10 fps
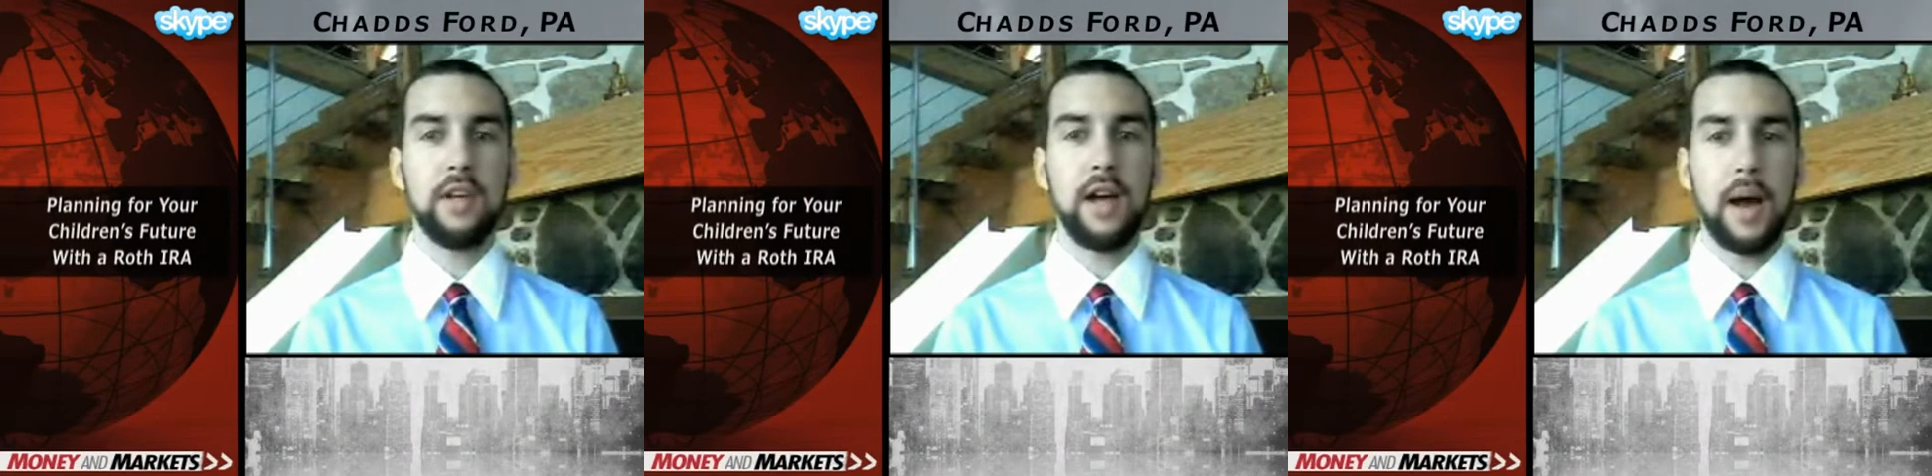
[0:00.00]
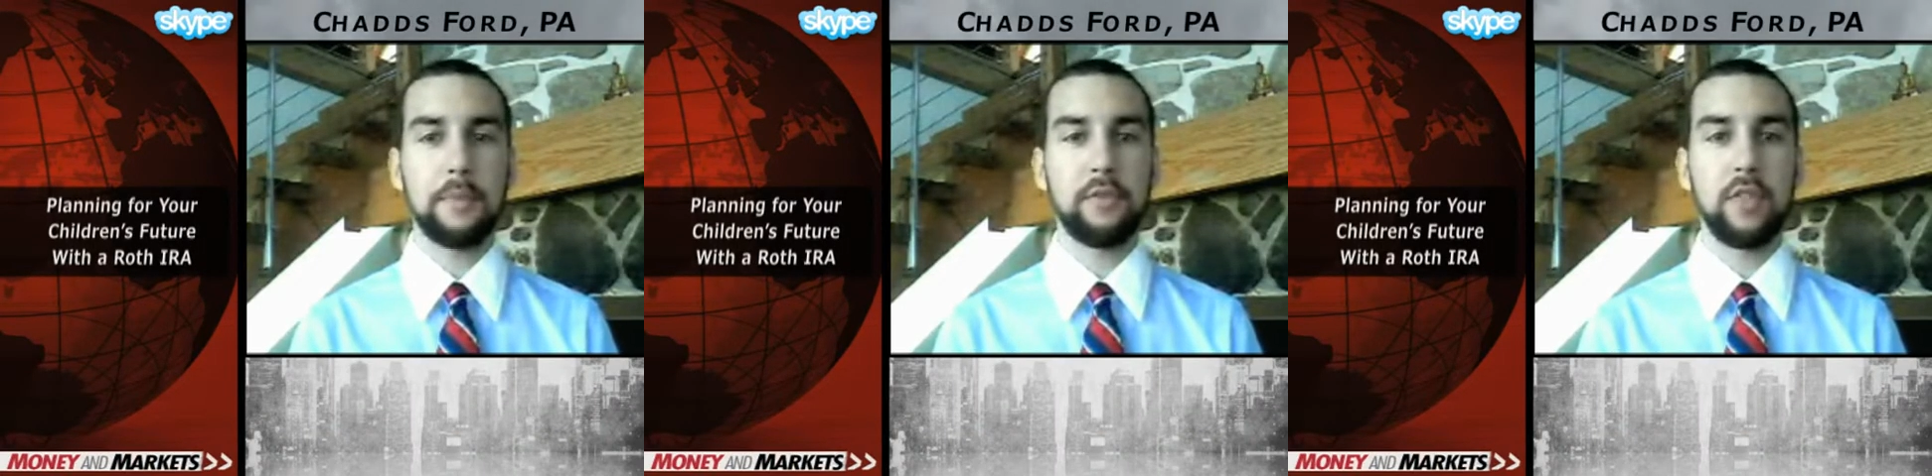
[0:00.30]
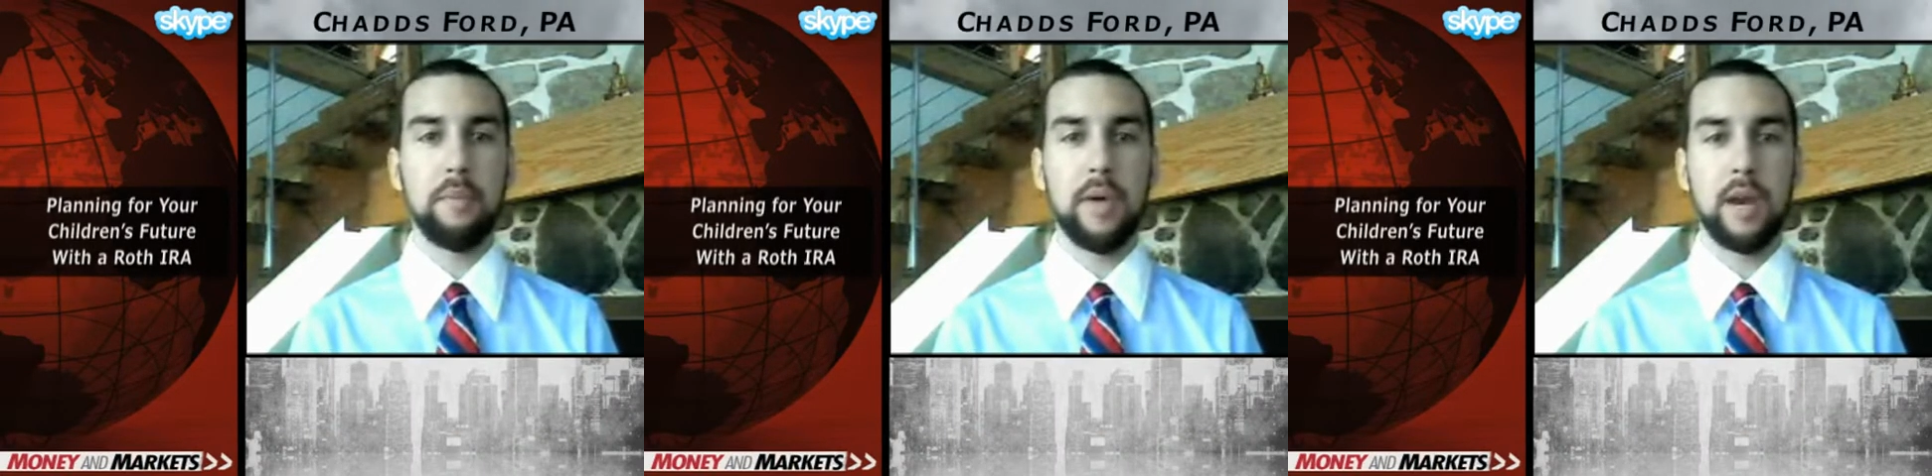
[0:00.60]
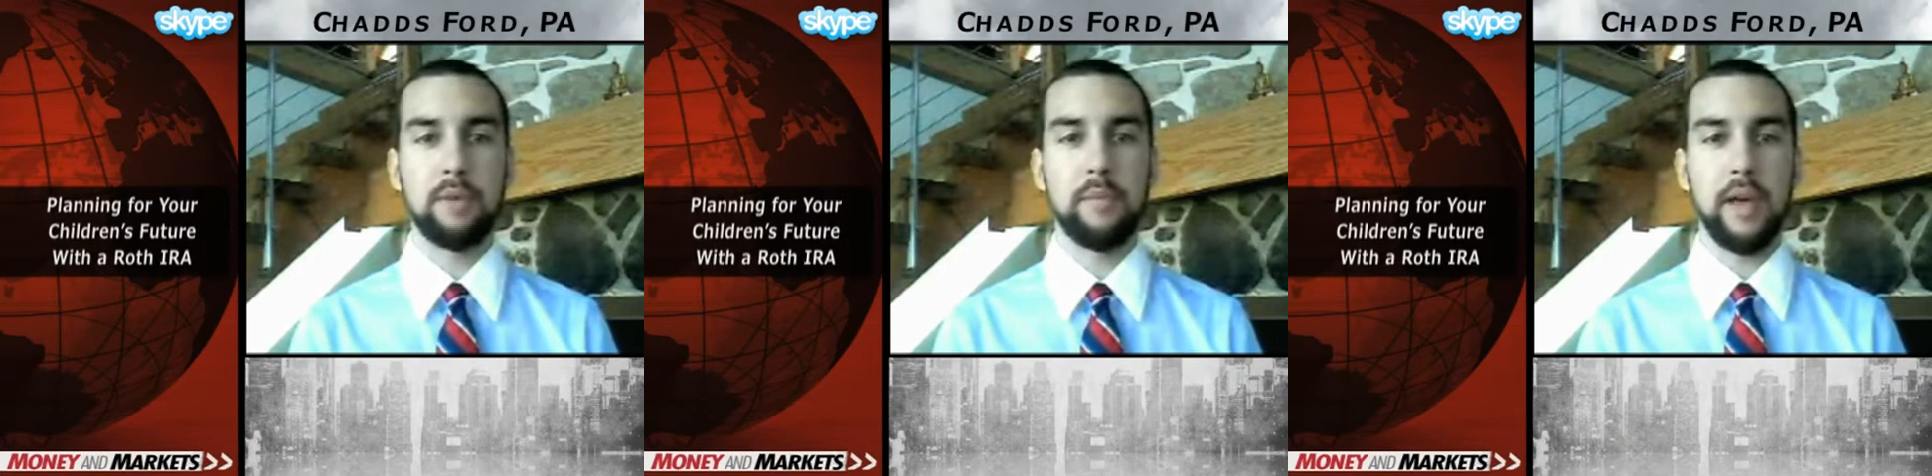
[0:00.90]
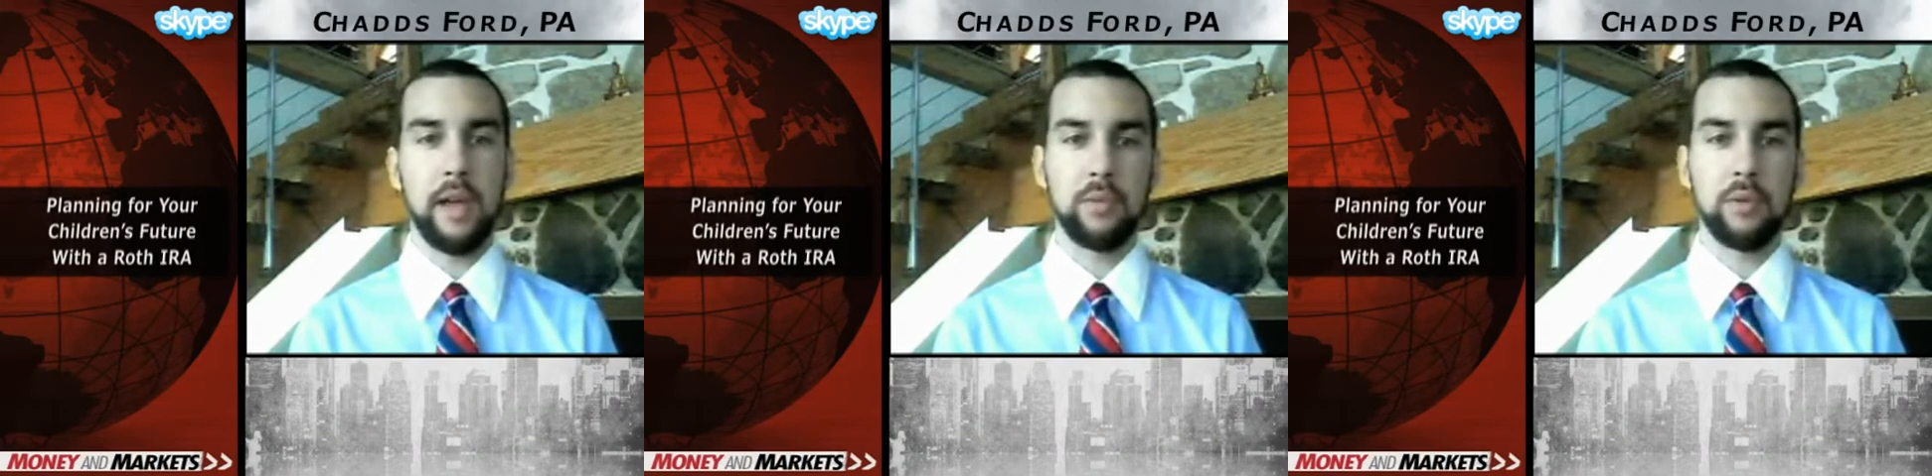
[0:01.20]
to opt for the minimum
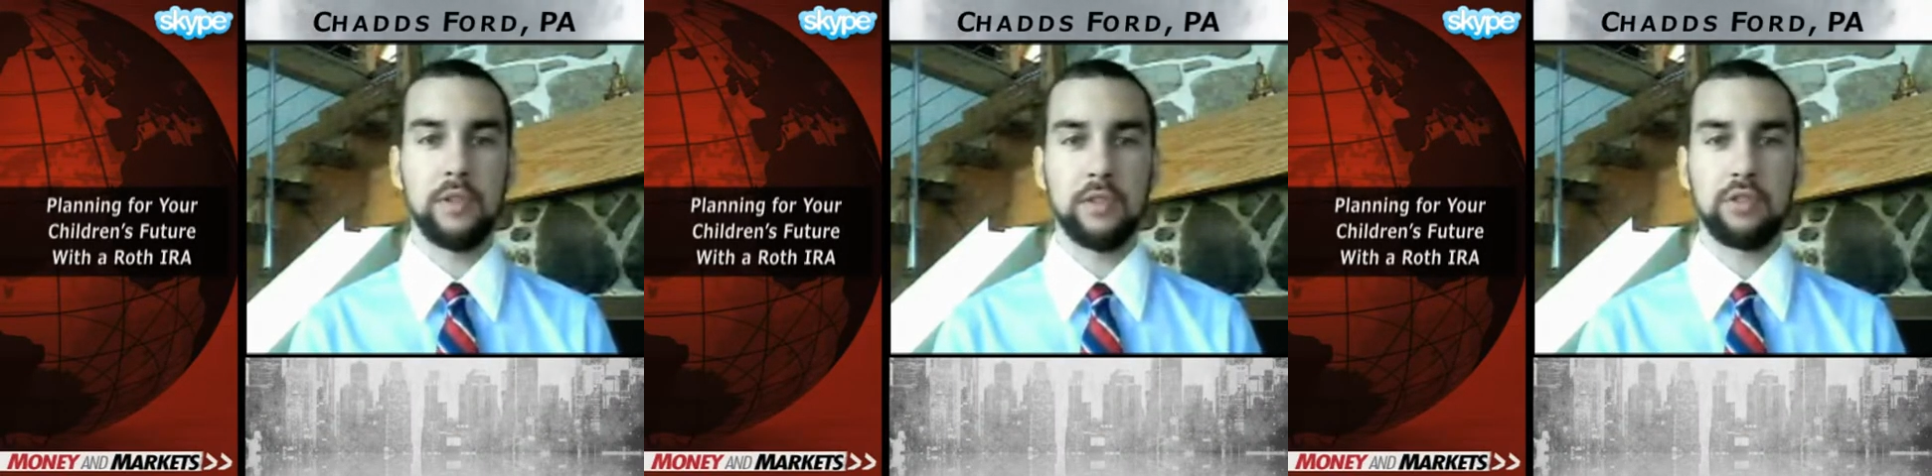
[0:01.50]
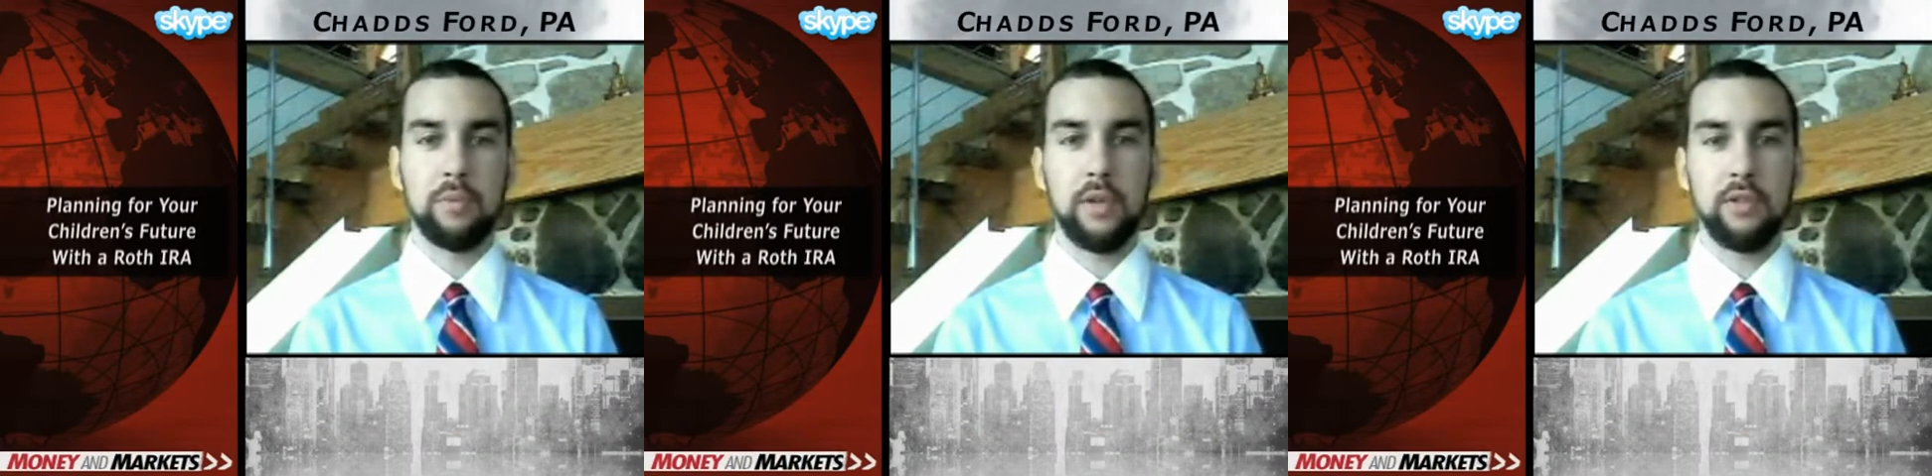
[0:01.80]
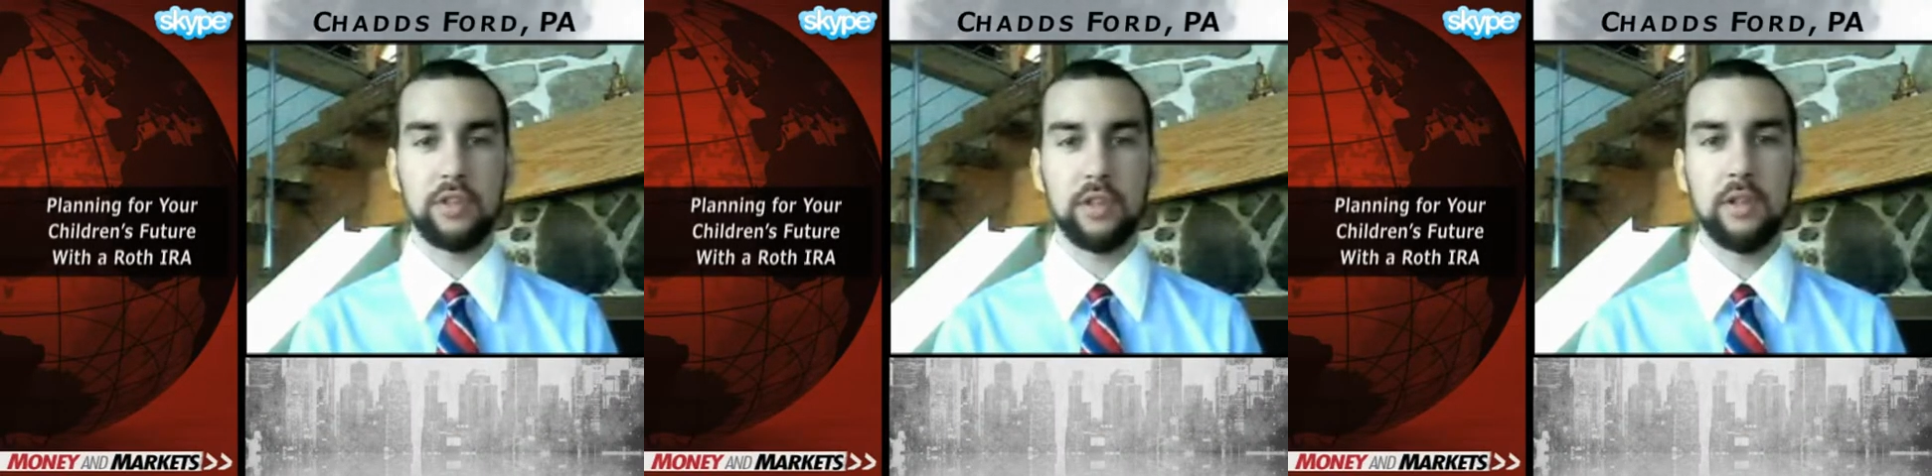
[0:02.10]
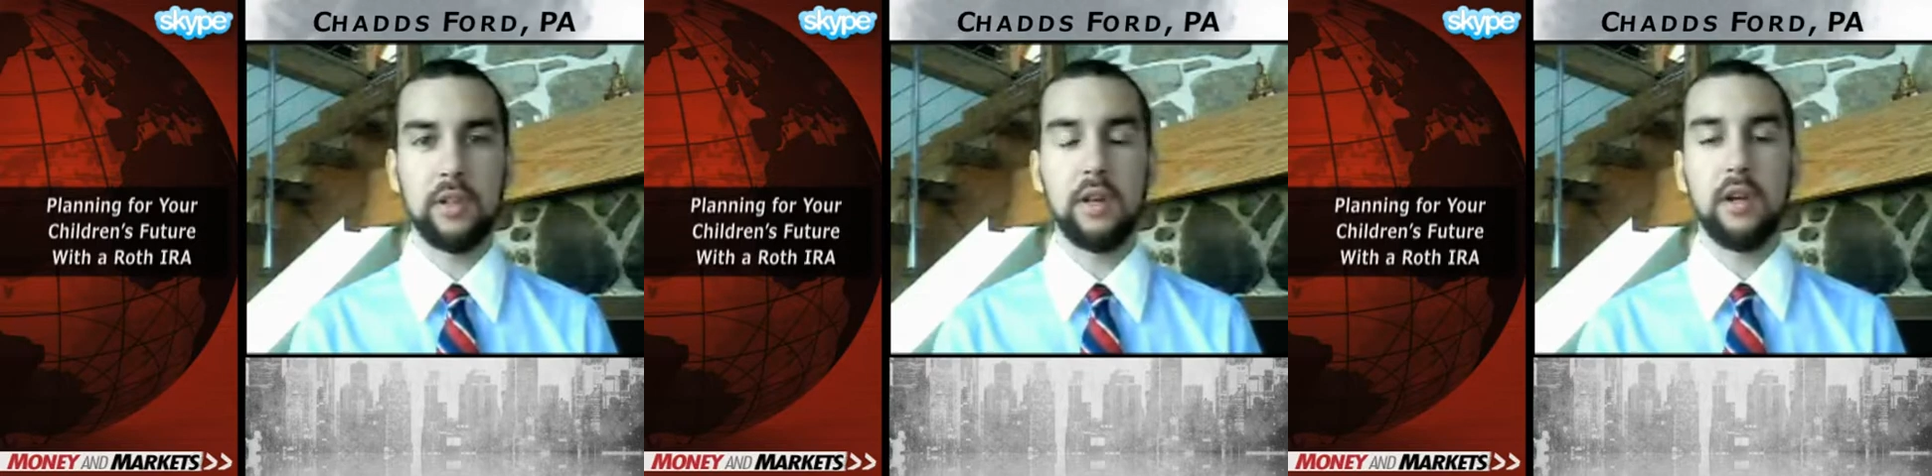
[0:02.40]
annual distribution,